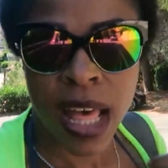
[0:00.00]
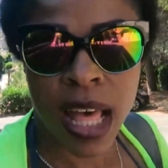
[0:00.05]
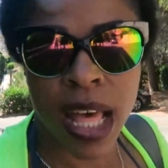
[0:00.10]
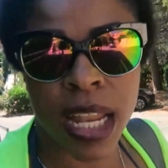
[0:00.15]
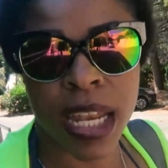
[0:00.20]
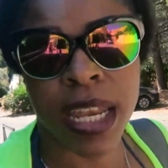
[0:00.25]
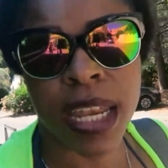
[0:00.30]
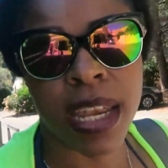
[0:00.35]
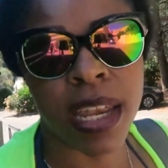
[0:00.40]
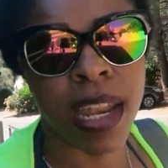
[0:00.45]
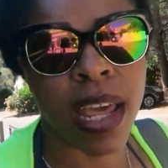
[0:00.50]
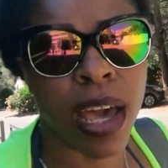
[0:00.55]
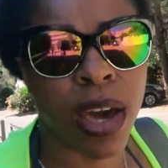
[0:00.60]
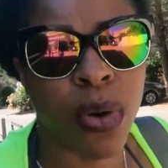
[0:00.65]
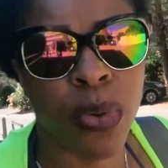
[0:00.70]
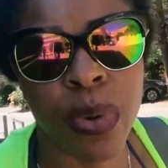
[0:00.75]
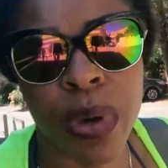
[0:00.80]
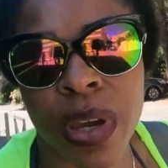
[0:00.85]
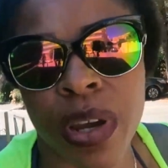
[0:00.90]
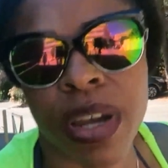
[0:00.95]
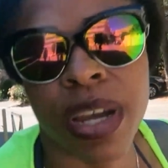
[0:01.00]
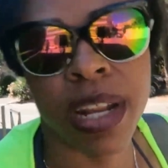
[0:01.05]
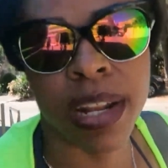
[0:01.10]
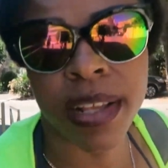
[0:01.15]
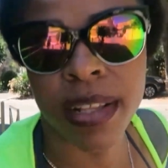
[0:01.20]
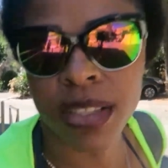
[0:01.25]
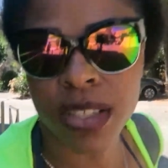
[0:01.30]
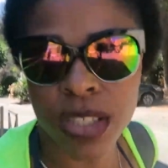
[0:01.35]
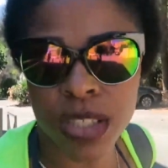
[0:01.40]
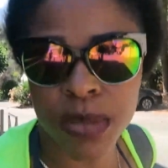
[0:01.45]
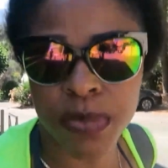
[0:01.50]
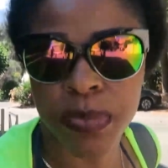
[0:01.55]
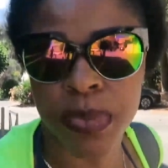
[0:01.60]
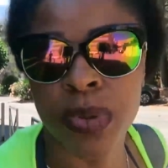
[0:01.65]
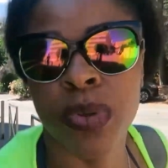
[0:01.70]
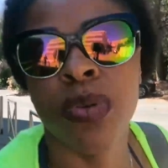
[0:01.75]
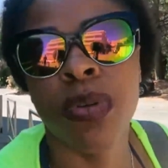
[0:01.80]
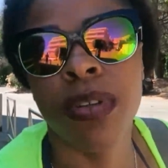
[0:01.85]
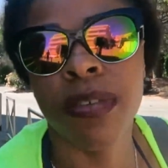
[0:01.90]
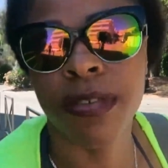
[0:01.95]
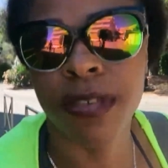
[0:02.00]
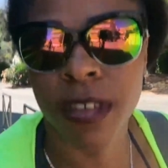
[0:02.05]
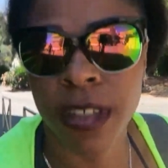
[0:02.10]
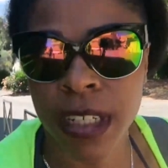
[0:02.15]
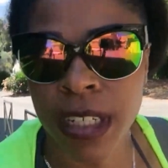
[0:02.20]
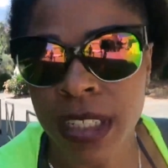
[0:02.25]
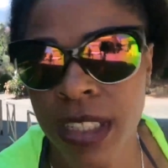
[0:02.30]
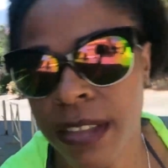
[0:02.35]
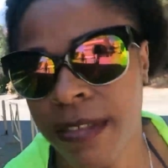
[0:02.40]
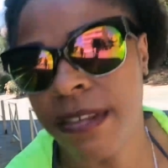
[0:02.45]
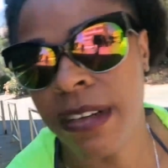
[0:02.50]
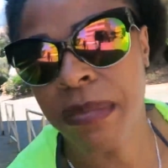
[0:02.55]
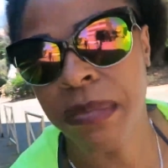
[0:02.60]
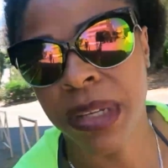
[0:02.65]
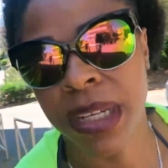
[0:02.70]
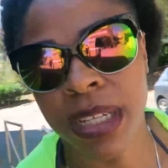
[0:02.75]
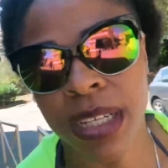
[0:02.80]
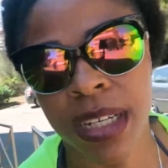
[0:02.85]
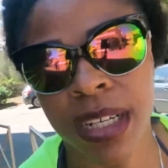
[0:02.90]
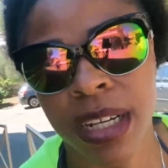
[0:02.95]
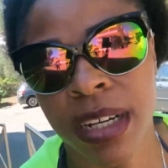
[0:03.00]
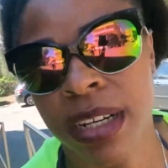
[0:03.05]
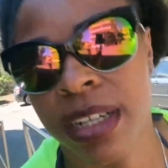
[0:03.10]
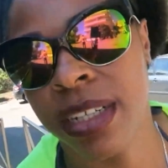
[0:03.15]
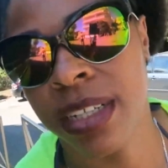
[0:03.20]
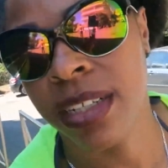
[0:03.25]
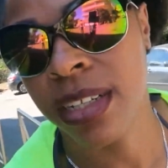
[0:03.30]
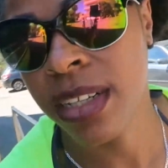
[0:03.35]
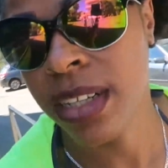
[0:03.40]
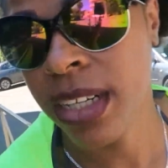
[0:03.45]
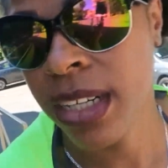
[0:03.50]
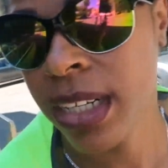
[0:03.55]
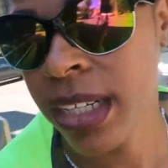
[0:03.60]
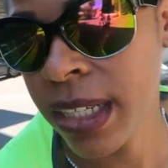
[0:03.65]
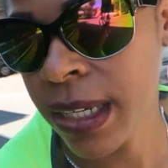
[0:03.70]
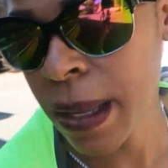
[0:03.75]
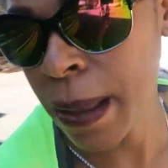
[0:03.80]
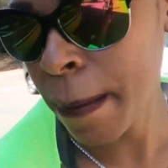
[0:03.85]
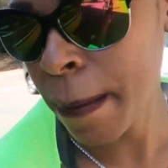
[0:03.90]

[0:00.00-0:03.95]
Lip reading: and now we are heading to the pool for a little family R&R.